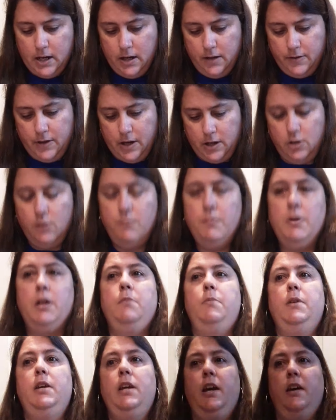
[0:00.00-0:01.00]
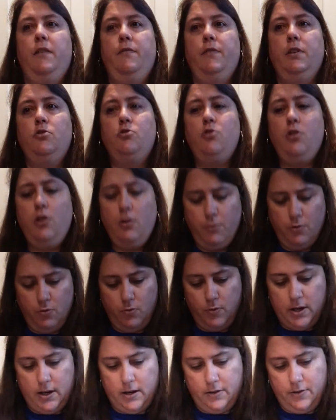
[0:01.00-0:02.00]
that you may be having trouble
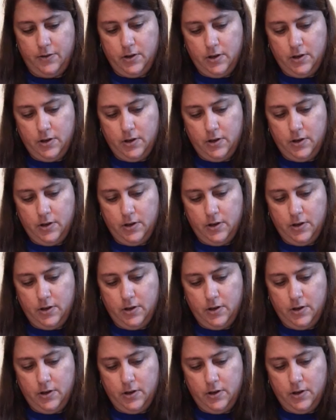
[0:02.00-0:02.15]
with.